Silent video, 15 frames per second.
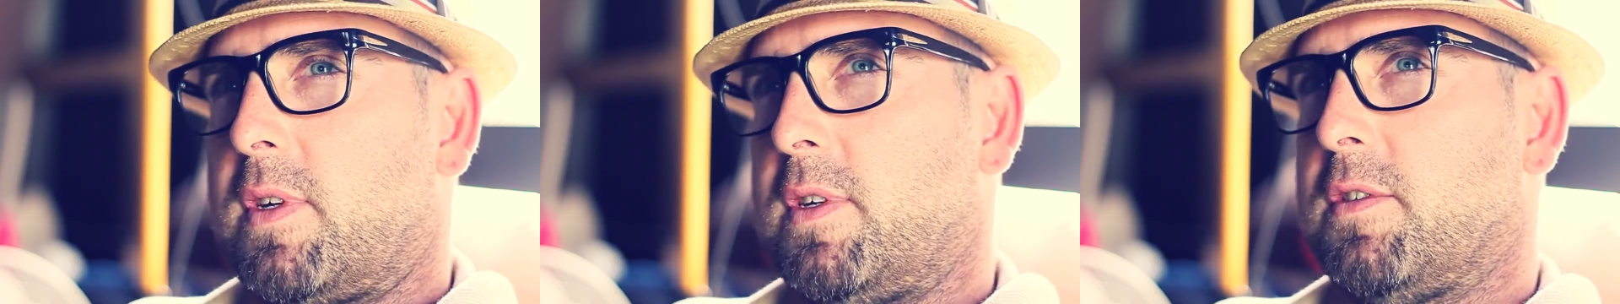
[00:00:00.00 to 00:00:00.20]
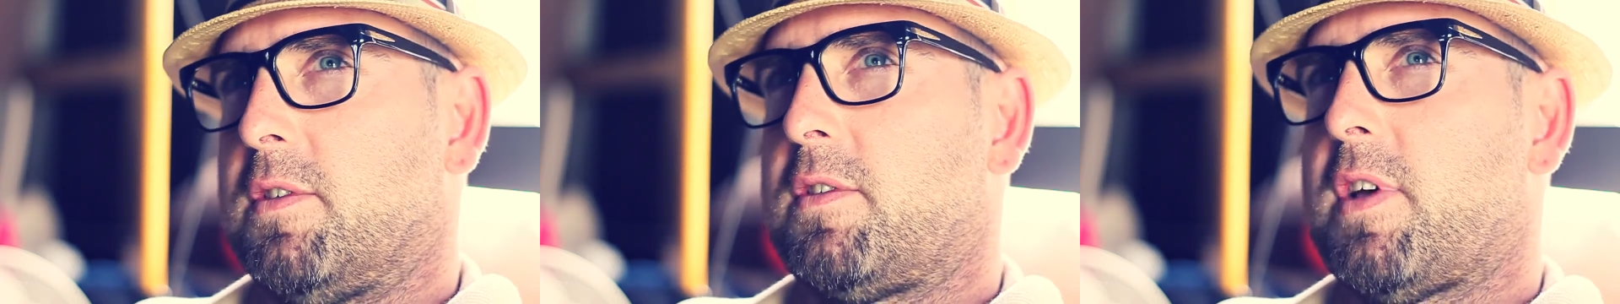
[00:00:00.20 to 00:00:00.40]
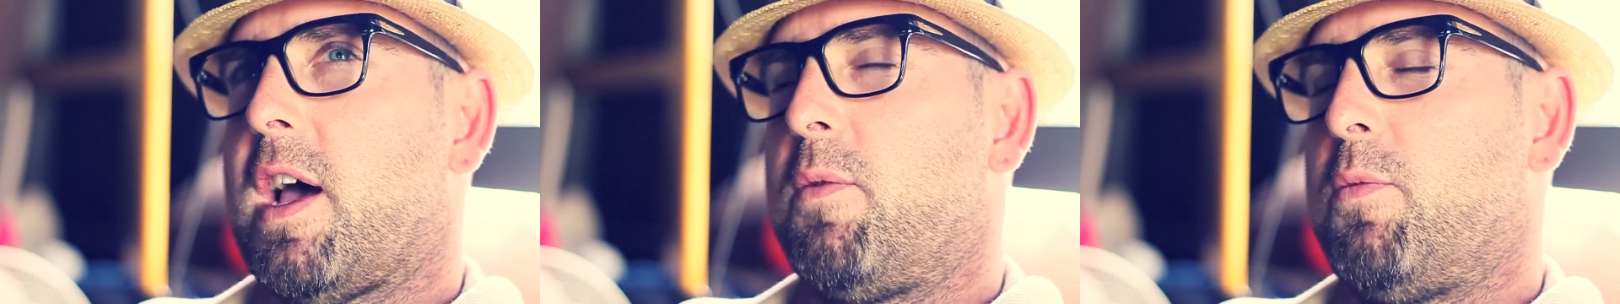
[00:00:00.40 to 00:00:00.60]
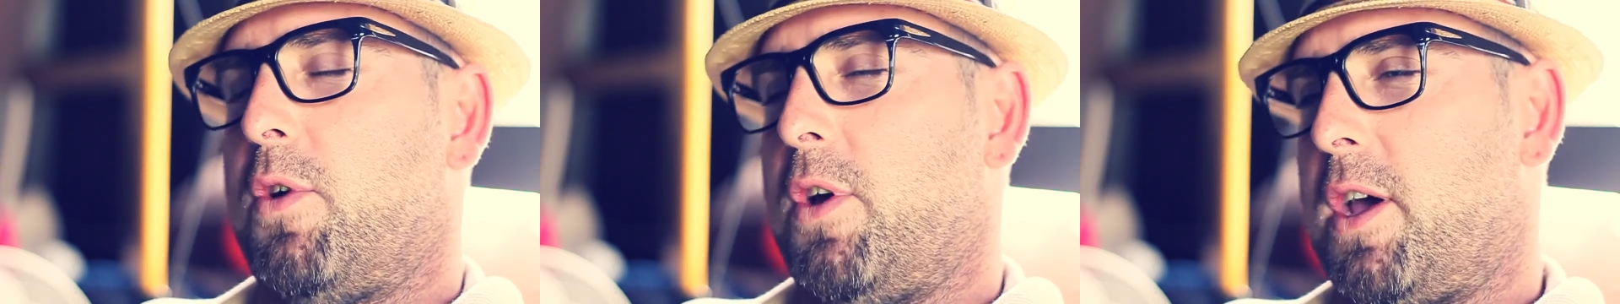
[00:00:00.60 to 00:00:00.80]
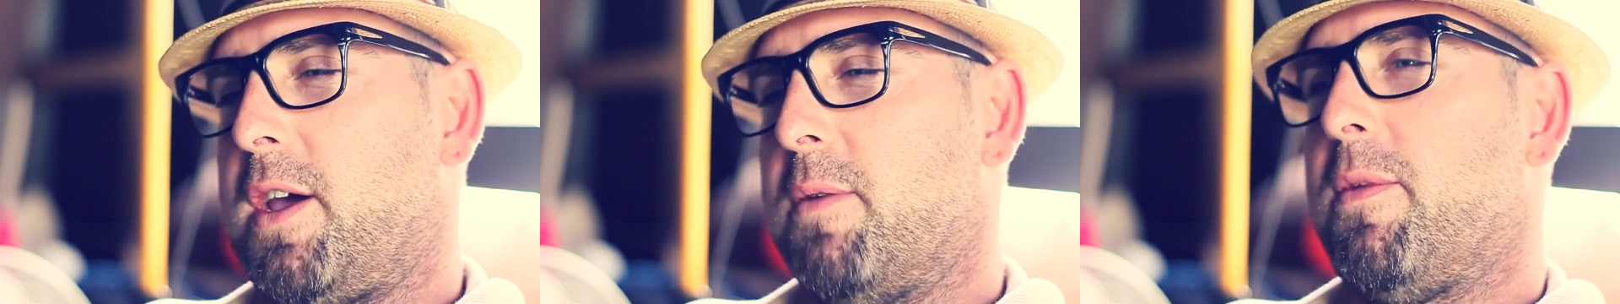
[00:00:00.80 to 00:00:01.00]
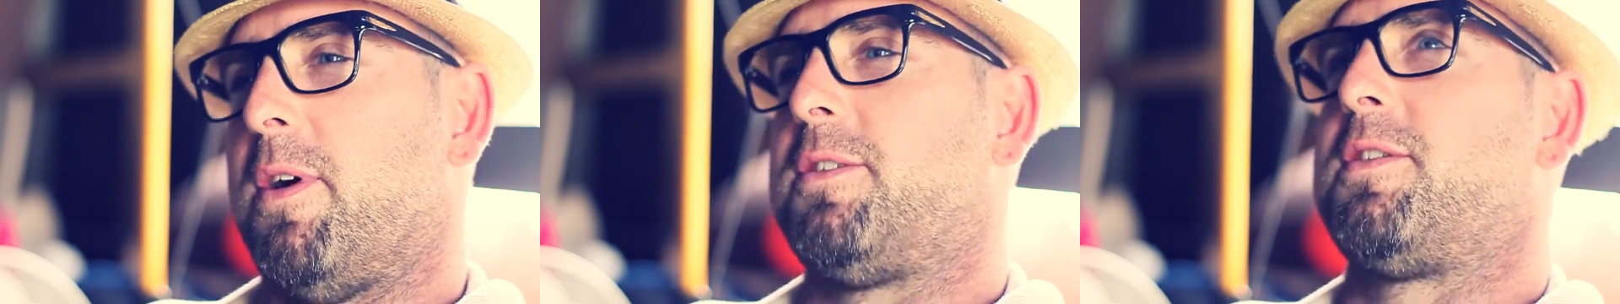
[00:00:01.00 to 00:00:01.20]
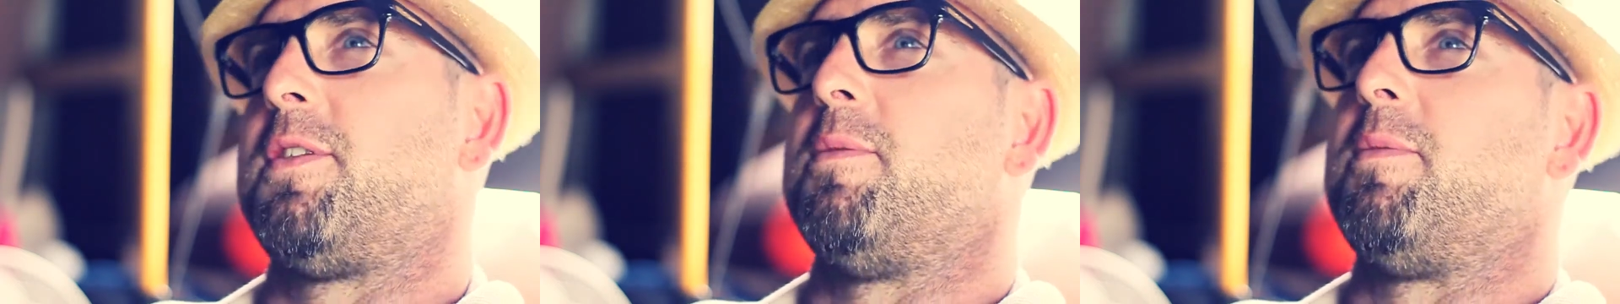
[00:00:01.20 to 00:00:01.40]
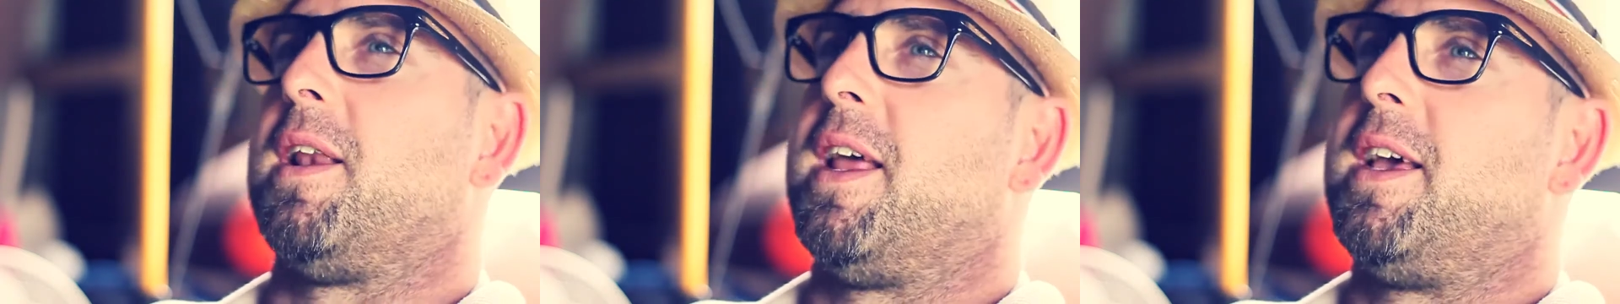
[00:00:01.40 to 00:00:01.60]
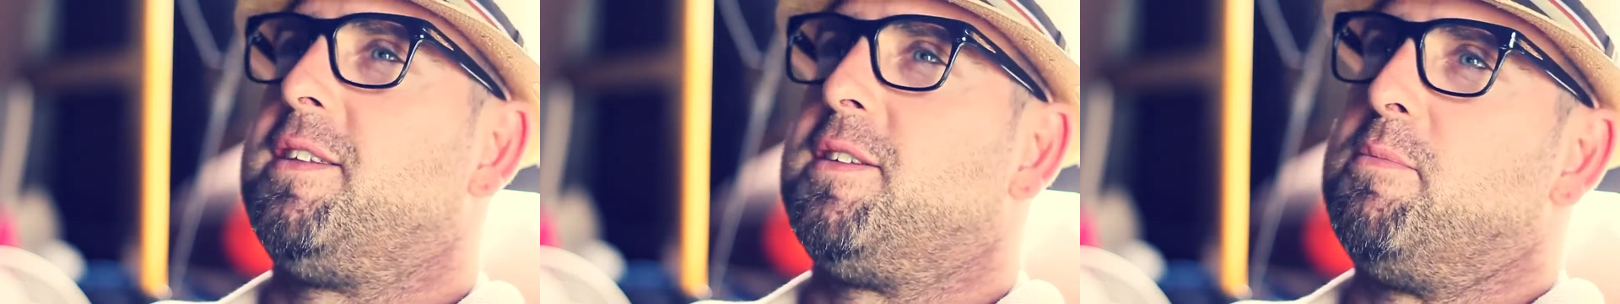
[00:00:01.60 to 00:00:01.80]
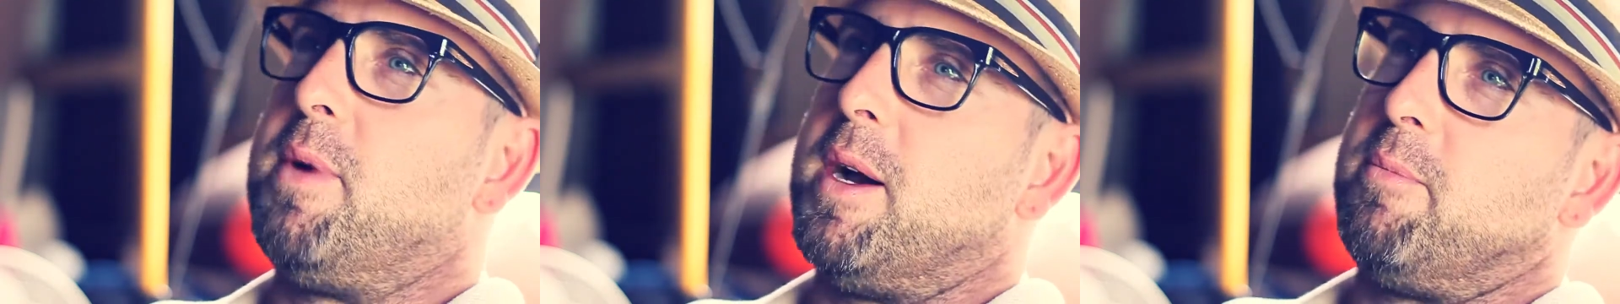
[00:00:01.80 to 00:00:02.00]
it's hard work and most of them are lazy
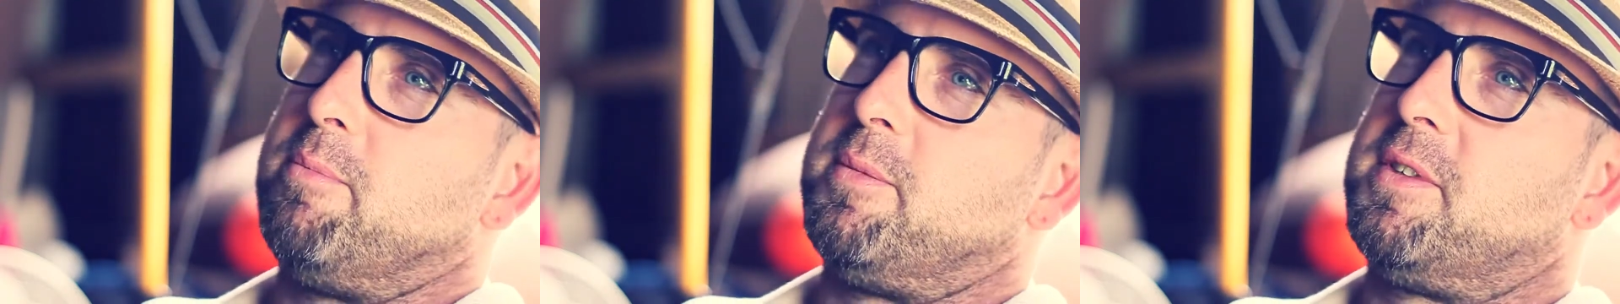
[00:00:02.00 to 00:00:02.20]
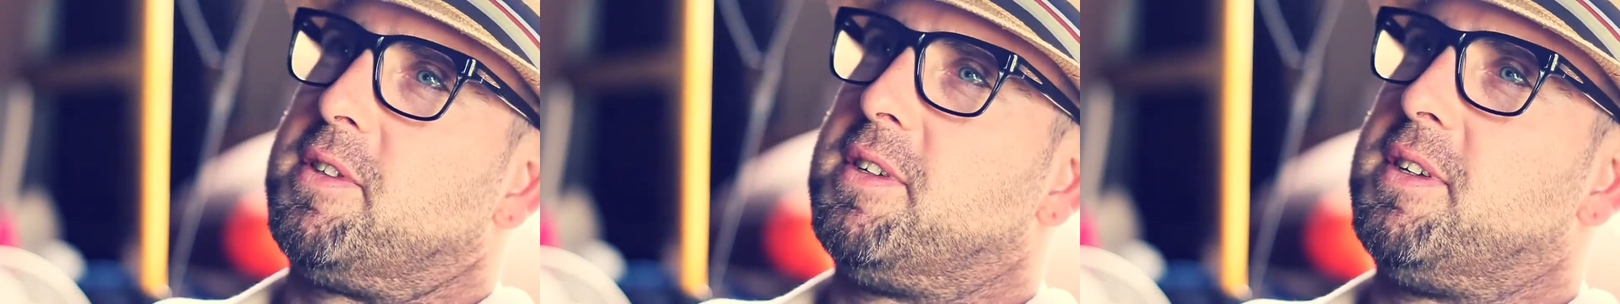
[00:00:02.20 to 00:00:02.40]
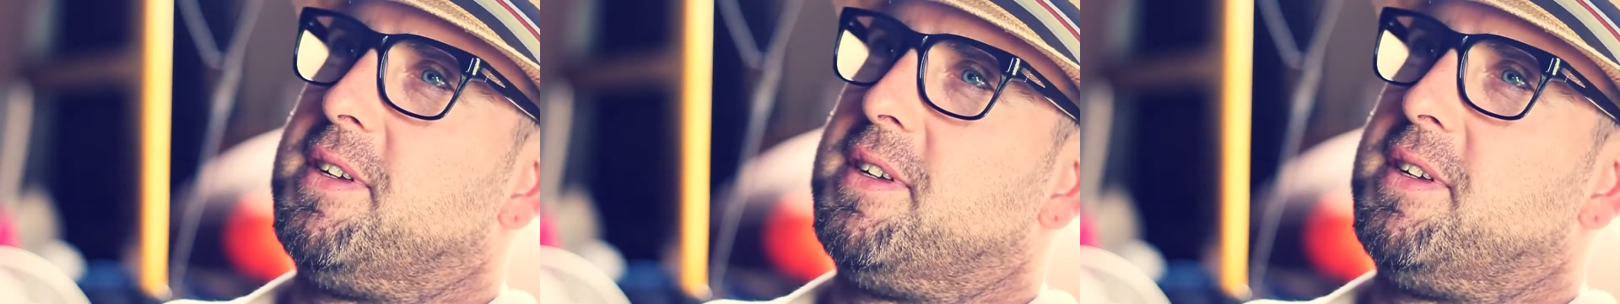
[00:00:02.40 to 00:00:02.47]
bums.